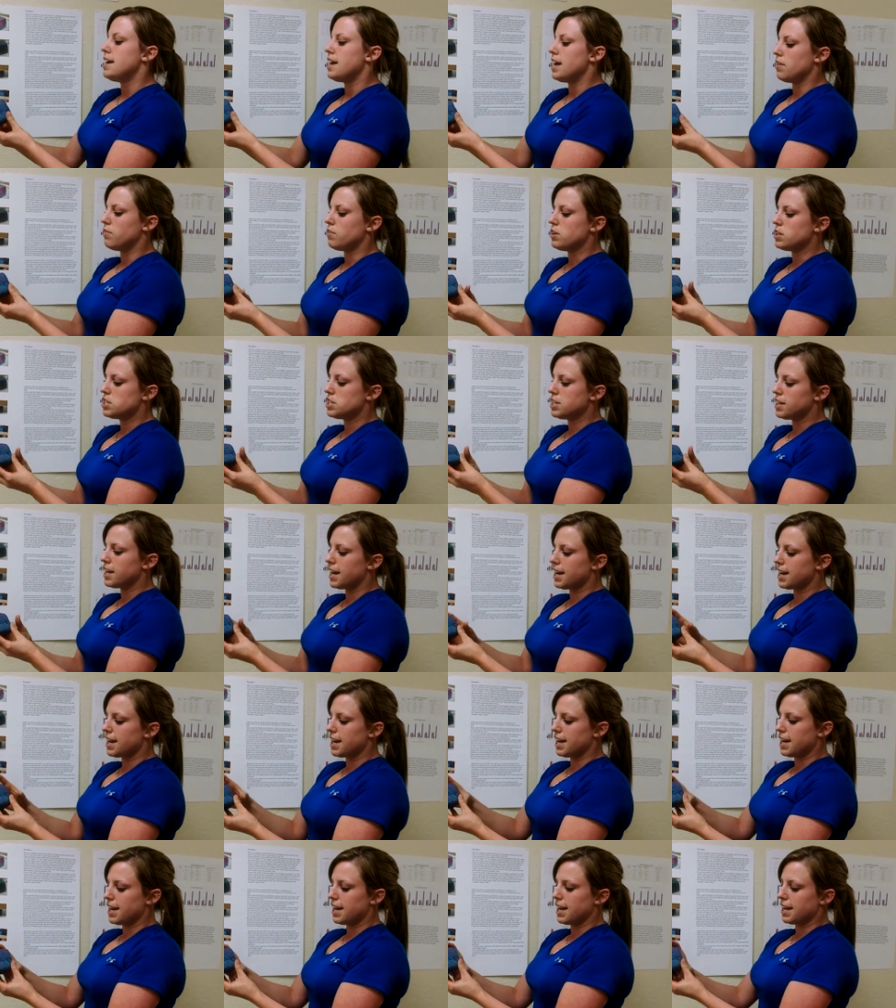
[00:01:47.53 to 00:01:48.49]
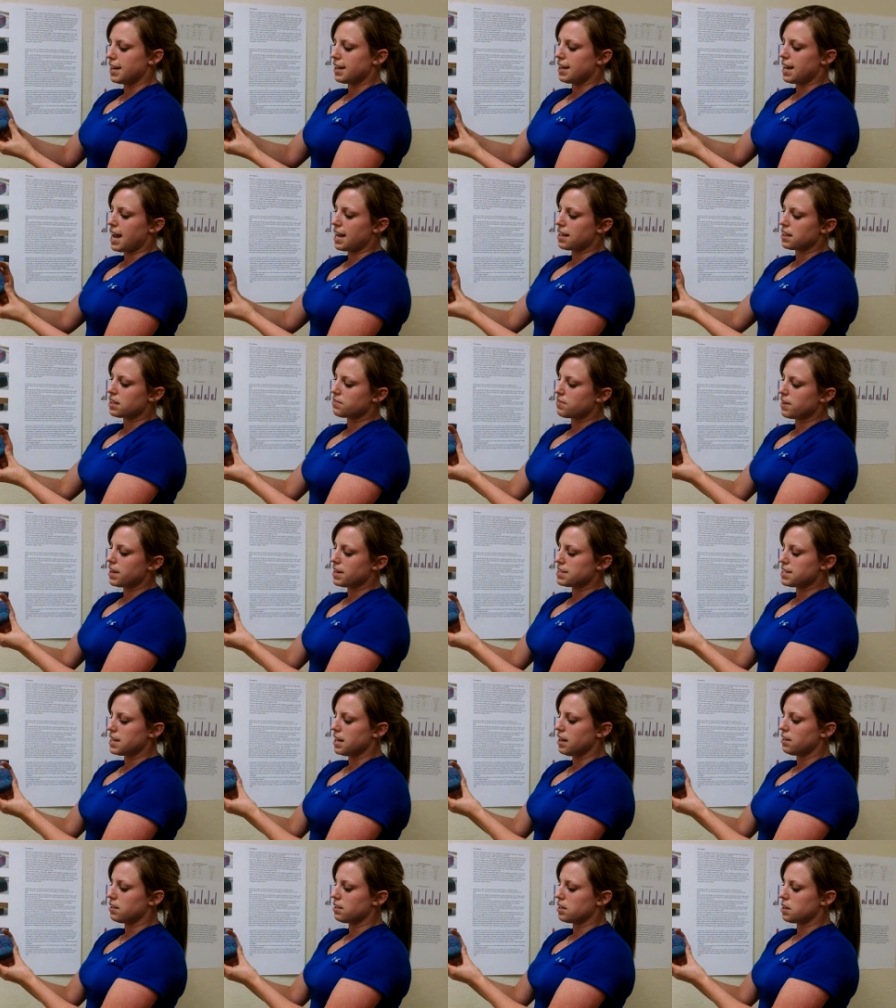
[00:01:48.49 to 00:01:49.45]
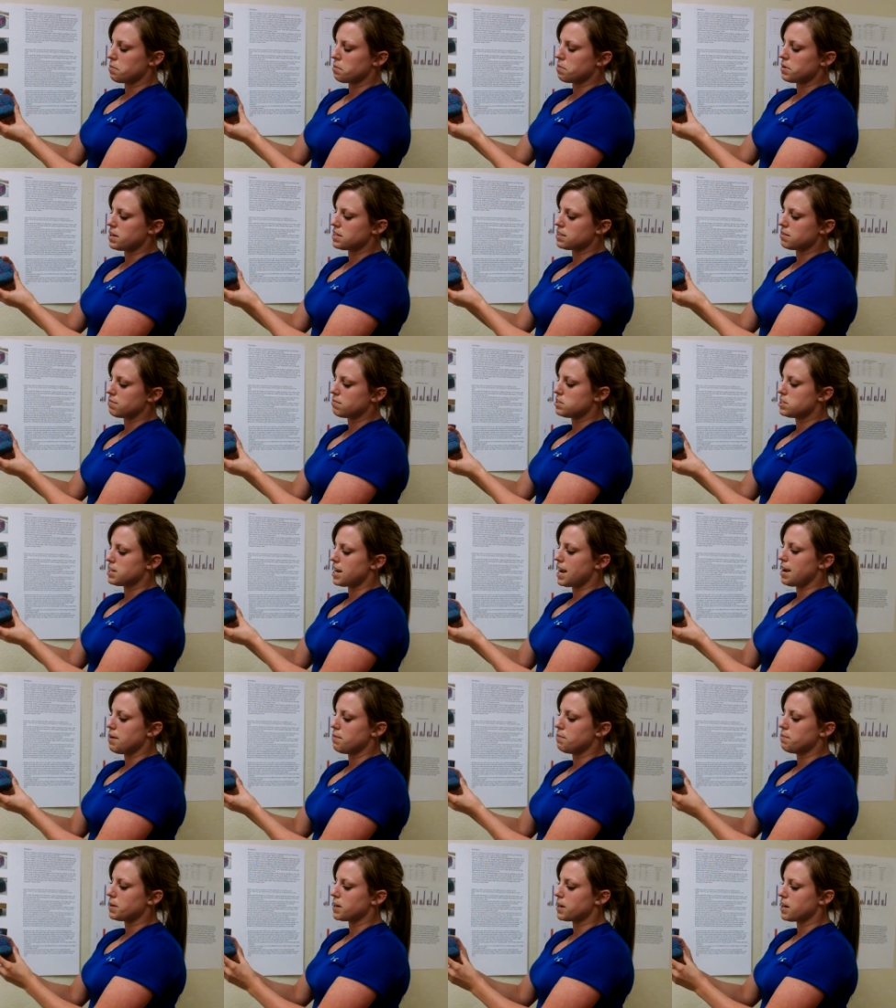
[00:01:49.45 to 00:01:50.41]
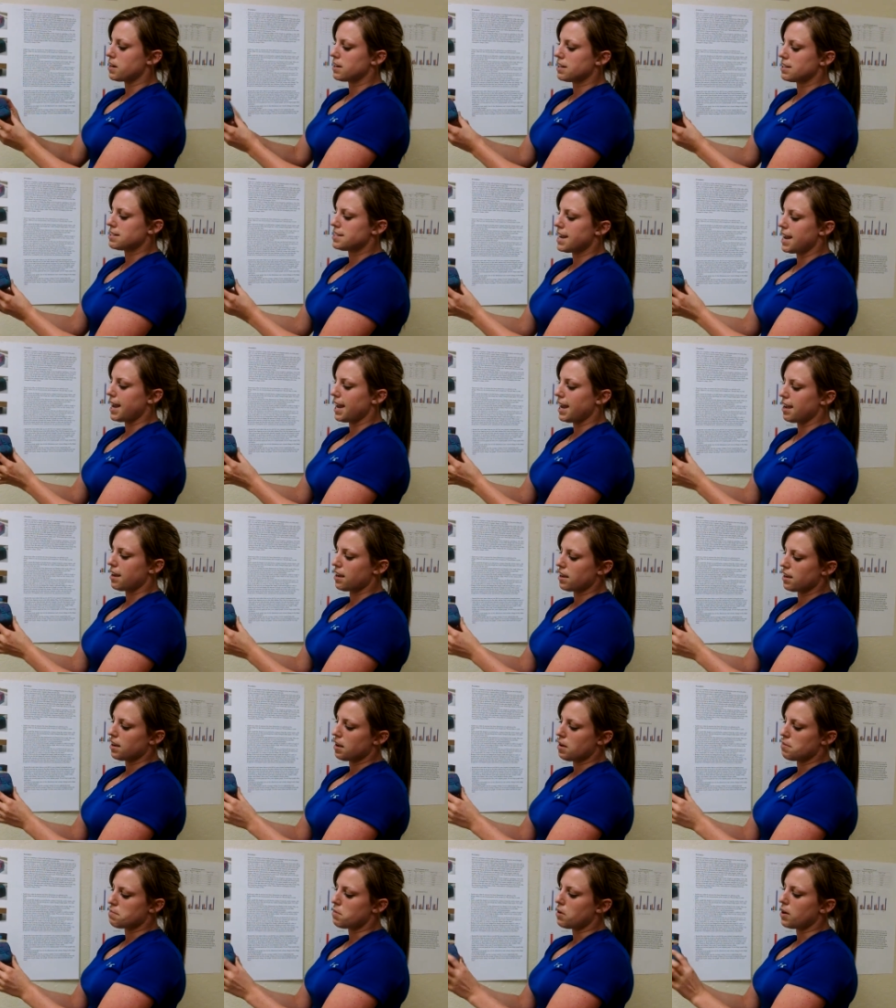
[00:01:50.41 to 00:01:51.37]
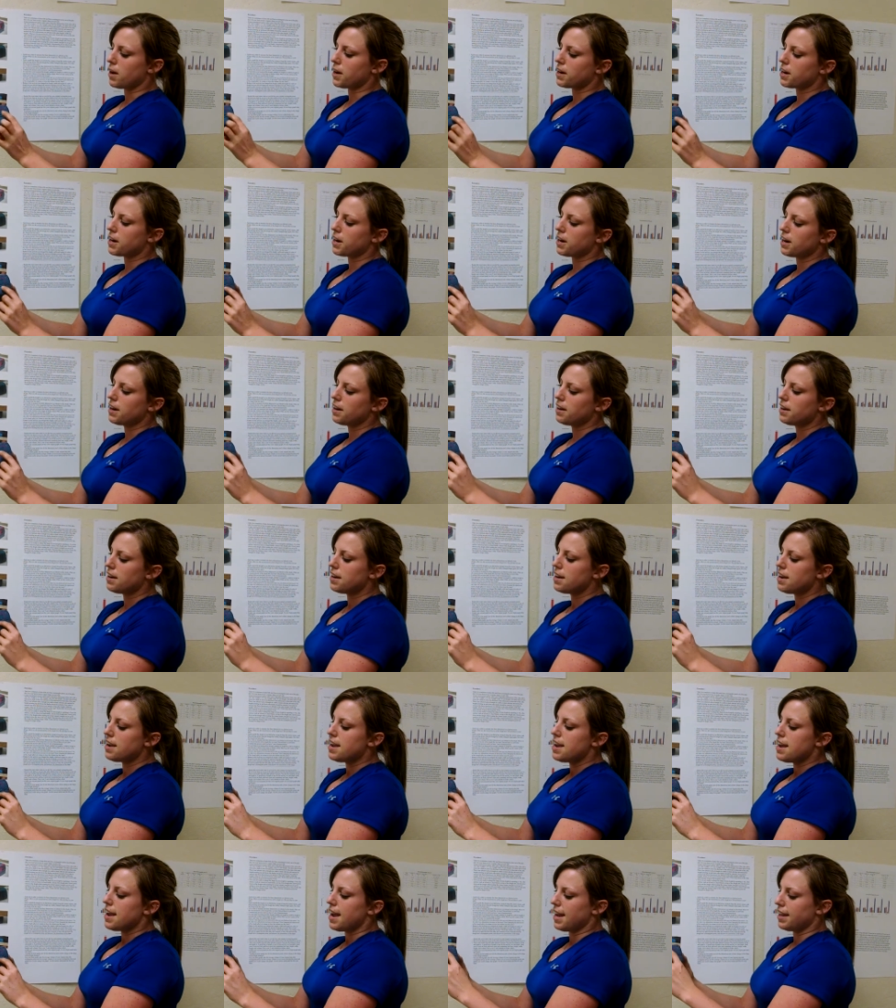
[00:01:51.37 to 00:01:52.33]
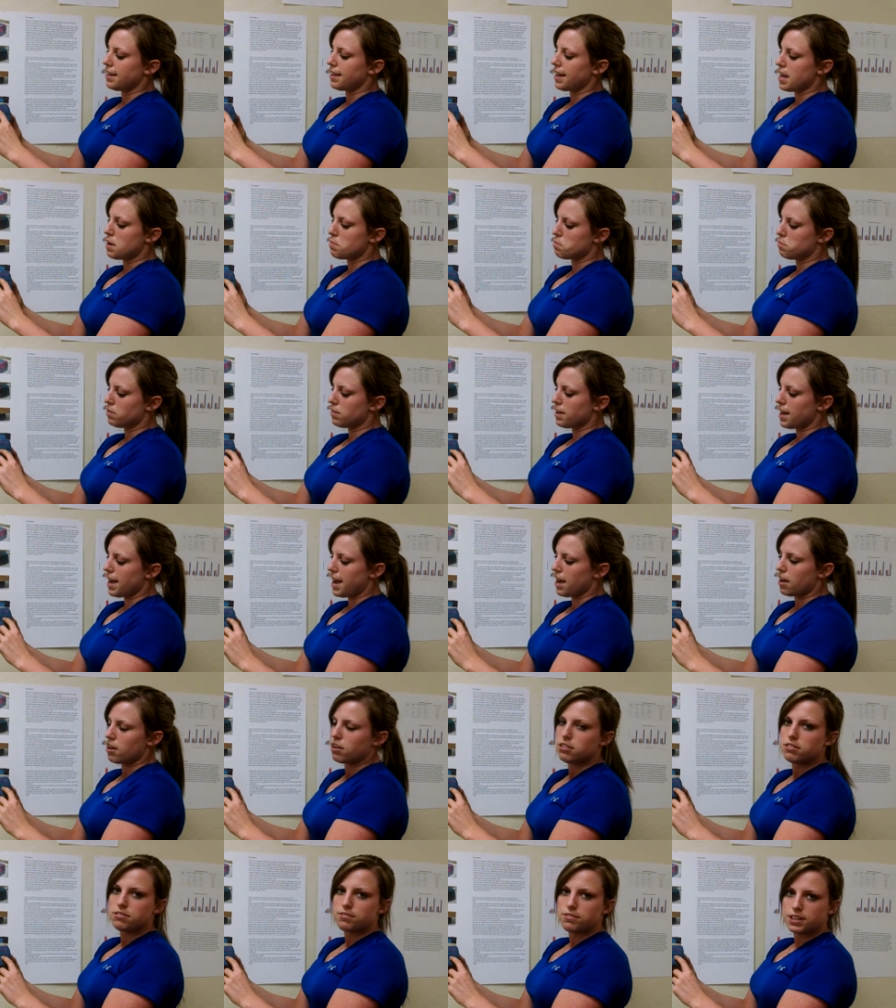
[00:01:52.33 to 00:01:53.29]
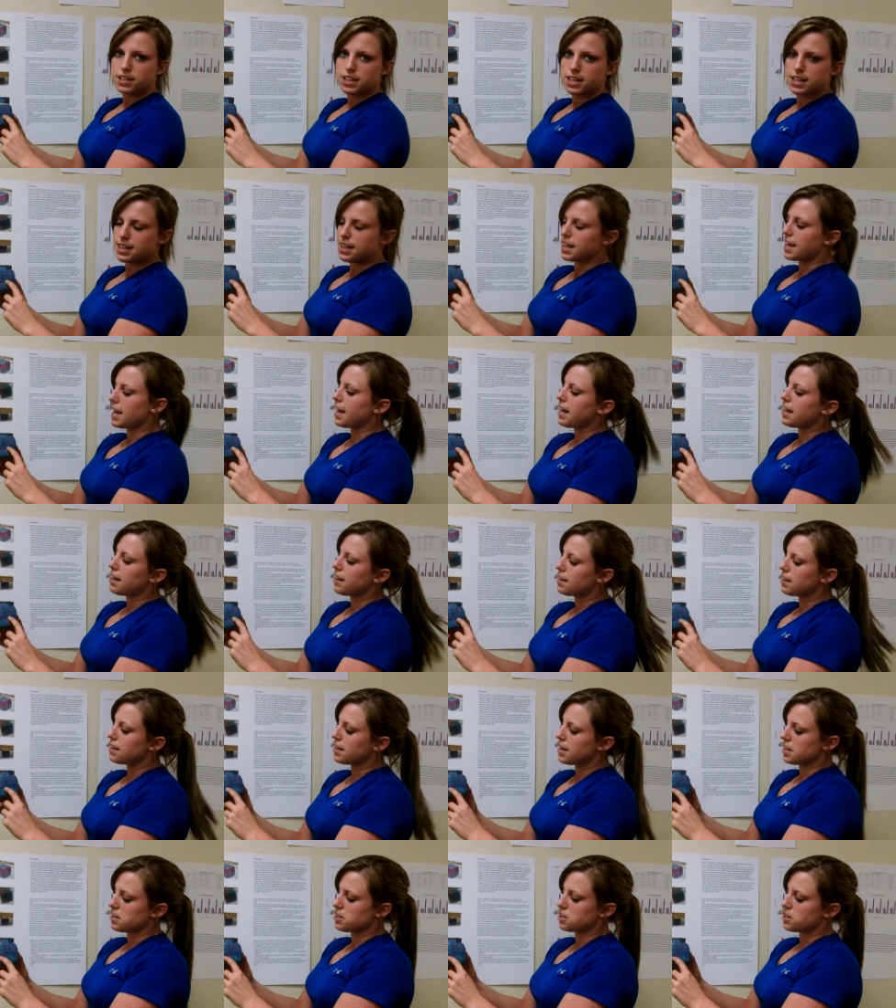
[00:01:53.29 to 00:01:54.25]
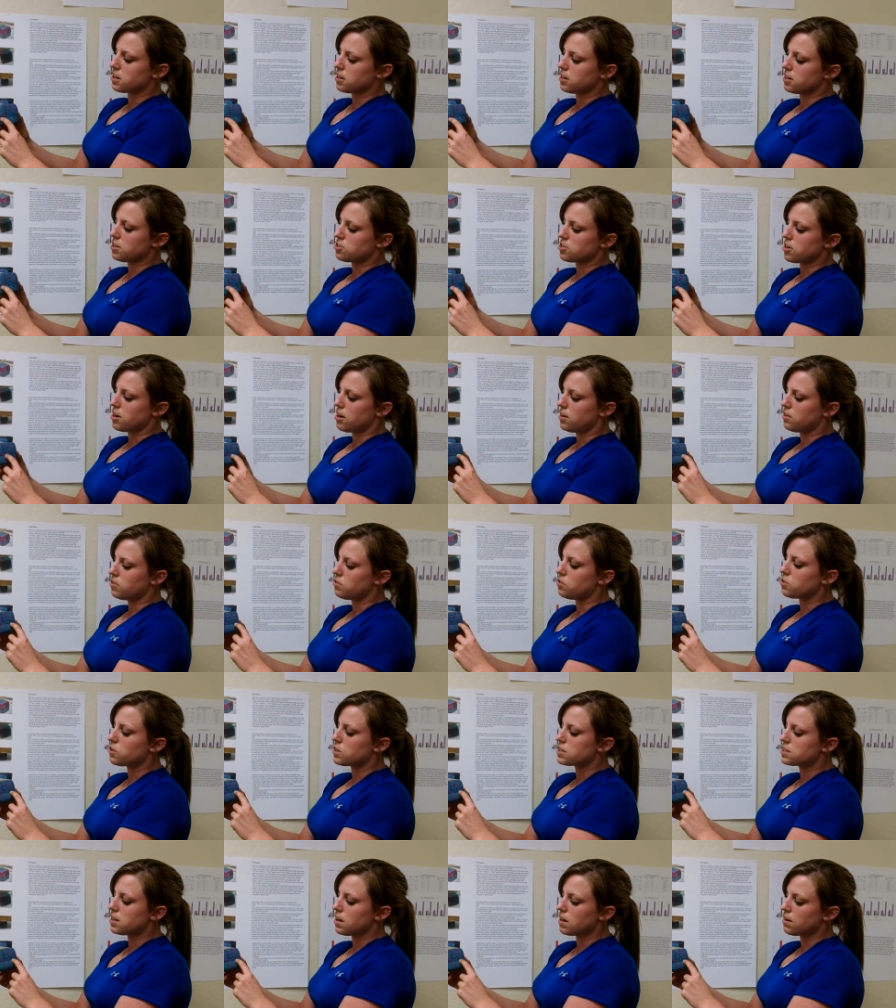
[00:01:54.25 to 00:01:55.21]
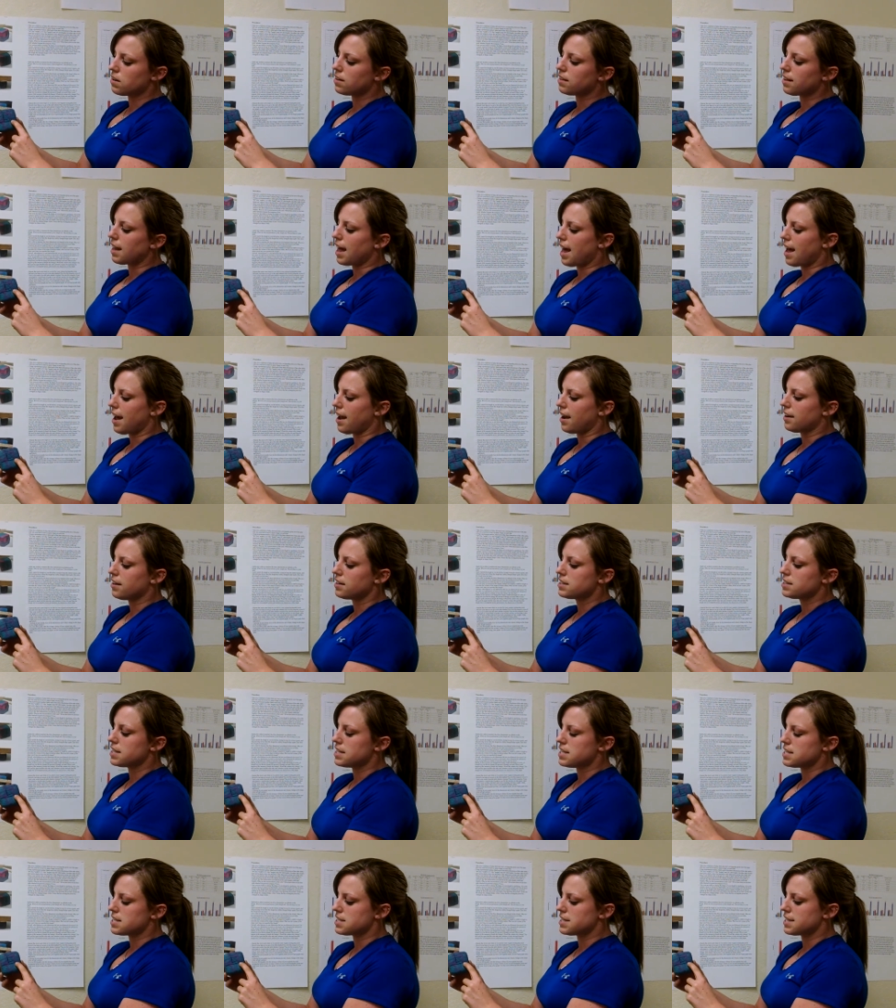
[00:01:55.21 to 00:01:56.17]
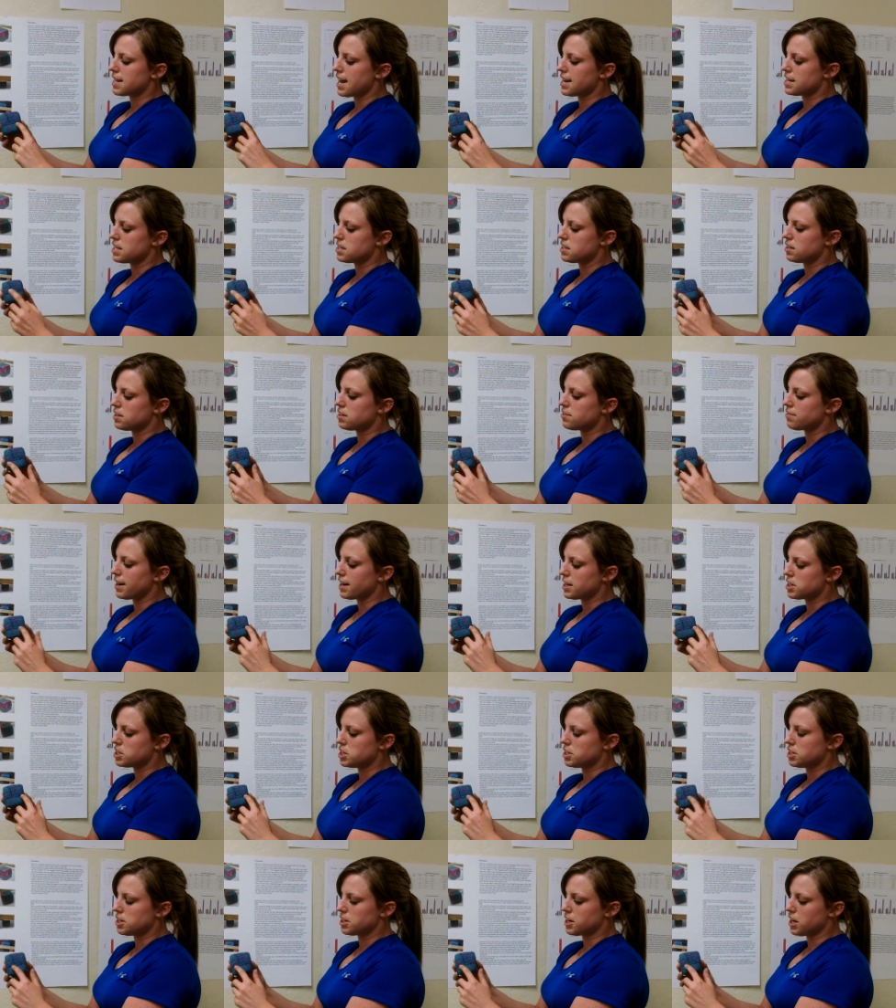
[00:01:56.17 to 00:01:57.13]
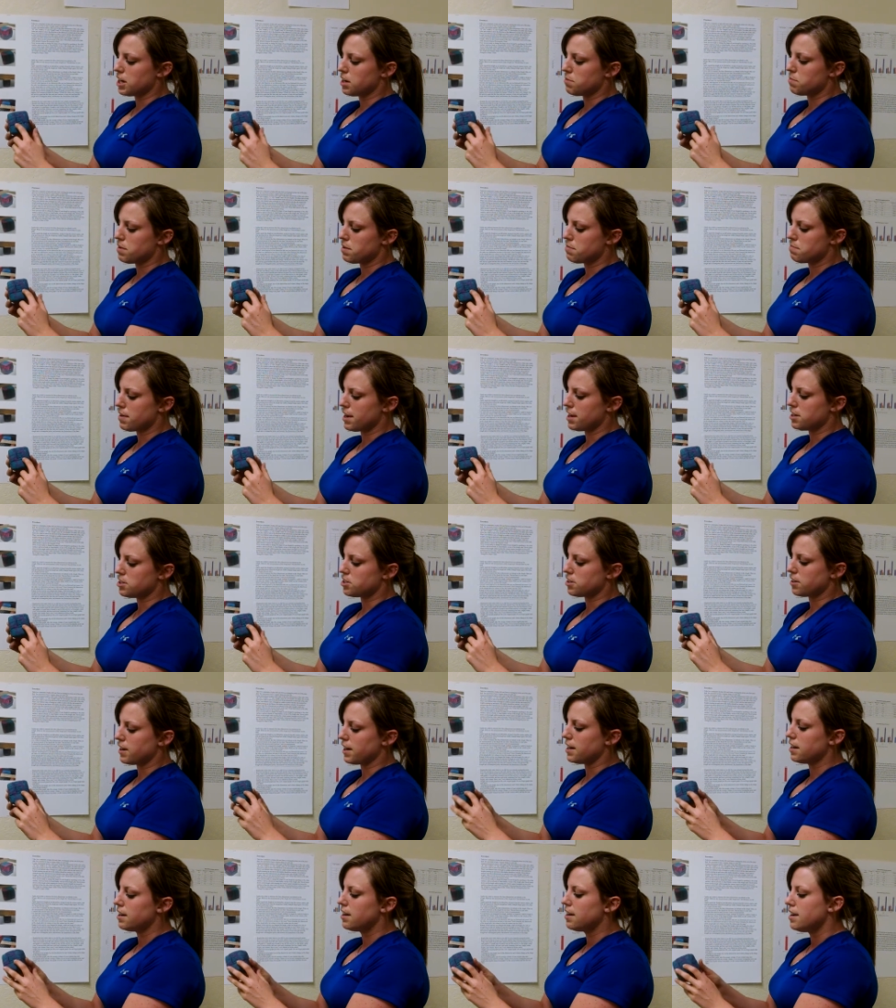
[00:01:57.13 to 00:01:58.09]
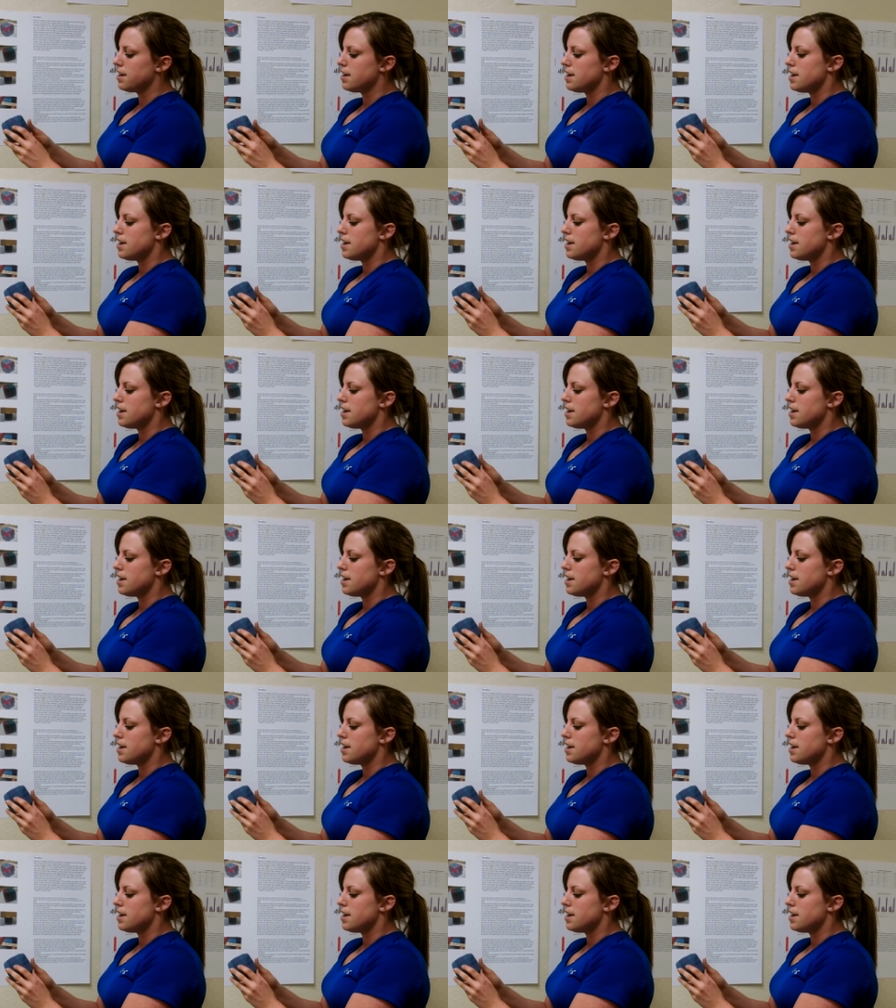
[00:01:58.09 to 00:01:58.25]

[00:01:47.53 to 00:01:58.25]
And once you get it in like the rectangular prism shape, you're going to take a marker and label L for the length, and you're going to draw a horizontal line since that's the direction you're going to be measuring.